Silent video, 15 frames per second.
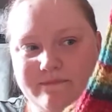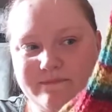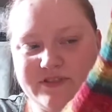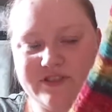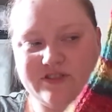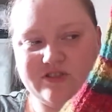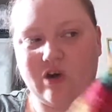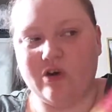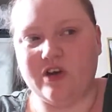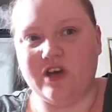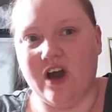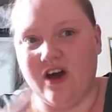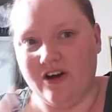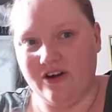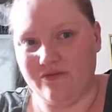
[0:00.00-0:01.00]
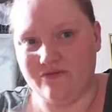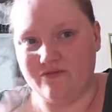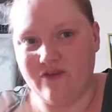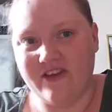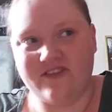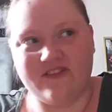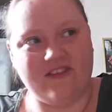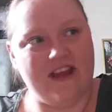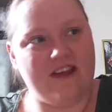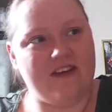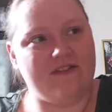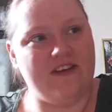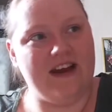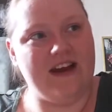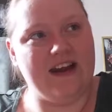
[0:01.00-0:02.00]
sock yarn, a
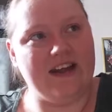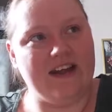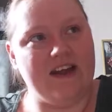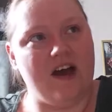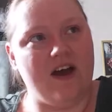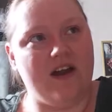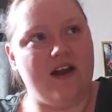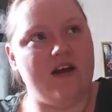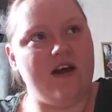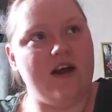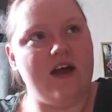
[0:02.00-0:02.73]
rustic feeling yarn.